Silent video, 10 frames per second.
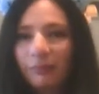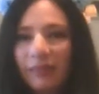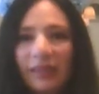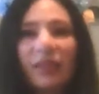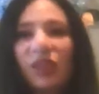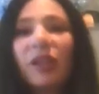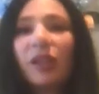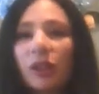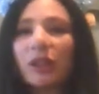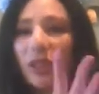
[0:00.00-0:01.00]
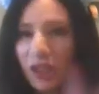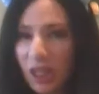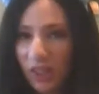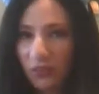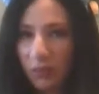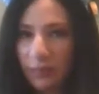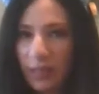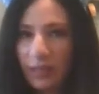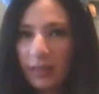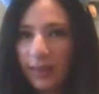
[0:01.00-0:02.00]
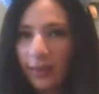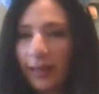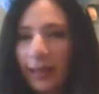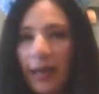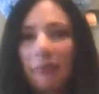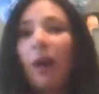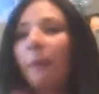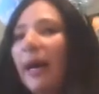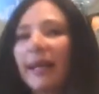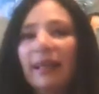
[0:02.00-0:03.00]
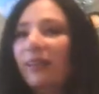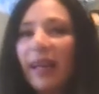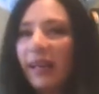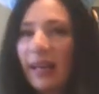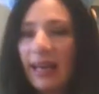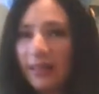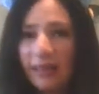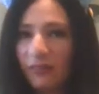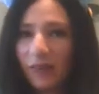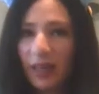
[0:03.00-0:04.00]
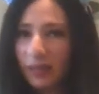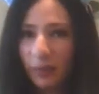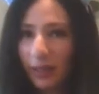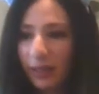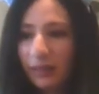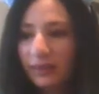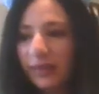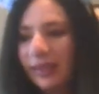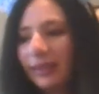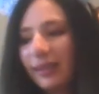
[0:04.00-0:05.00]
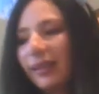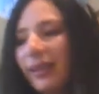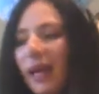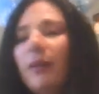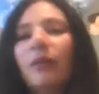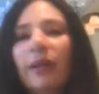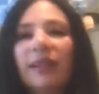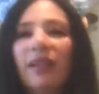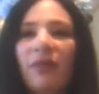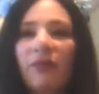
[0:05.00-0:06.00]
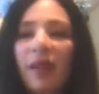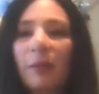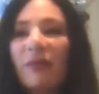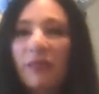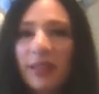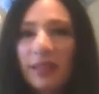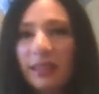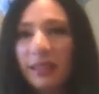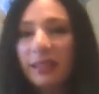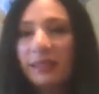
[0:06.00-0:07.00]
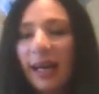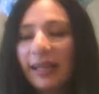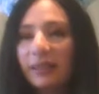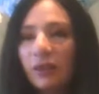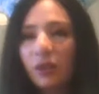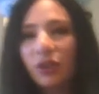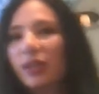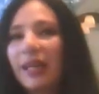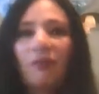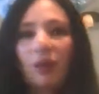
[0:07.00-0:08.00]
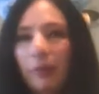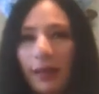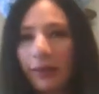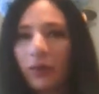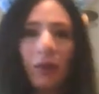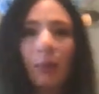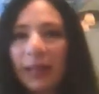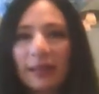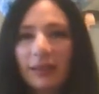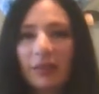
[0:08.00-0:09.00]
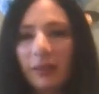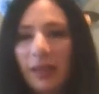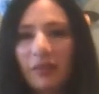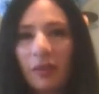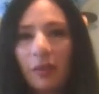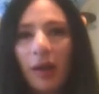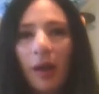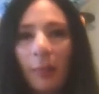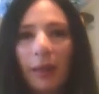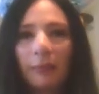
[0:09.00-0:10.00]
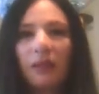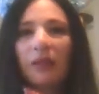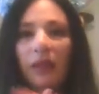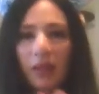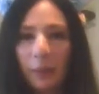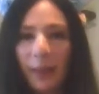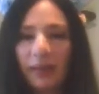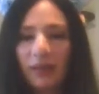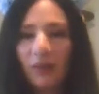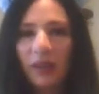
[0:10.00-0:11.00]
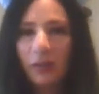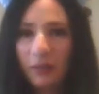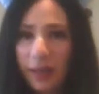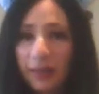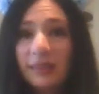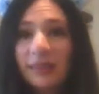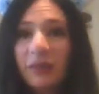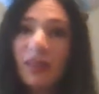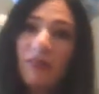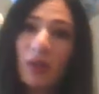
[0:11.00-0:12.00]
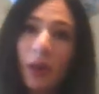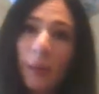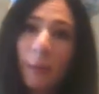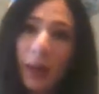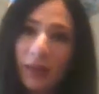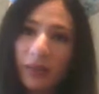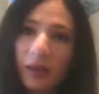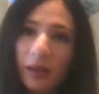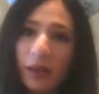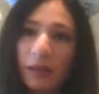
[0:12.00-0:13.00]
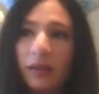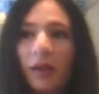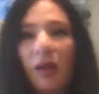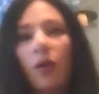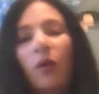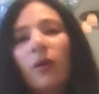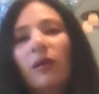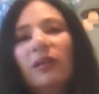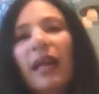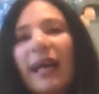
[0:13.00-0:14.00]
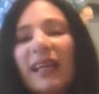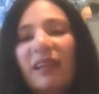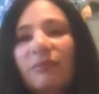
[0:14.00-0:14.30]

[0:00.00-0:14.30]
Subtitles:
this is literally just for me, so I'm not packing anything for anyone else. I mean, granted, if my friend needed a Tylenol, she can have one of mine, or a Band-Aid or whatever, but I'm literally not packing for anyone else. So if you're a mother or